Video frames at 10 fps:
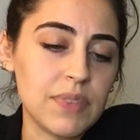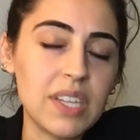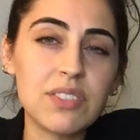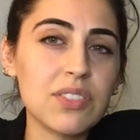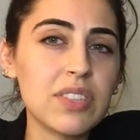
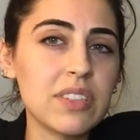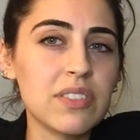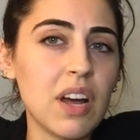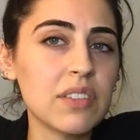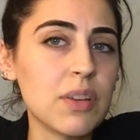it just is
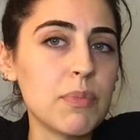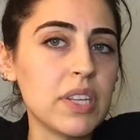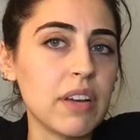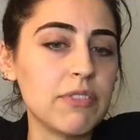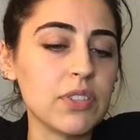not somebody
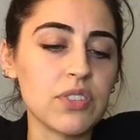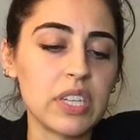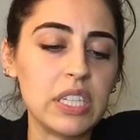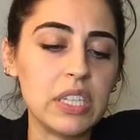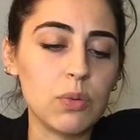that feels like
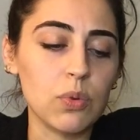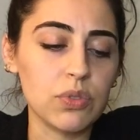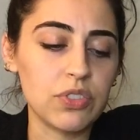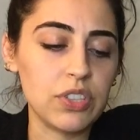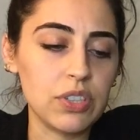an equal
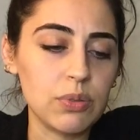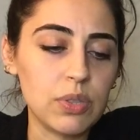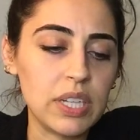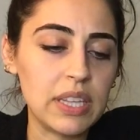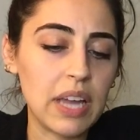to you
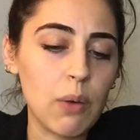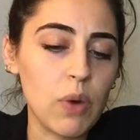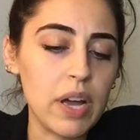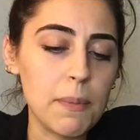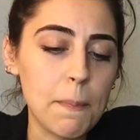in that
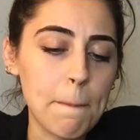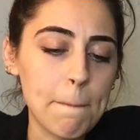way.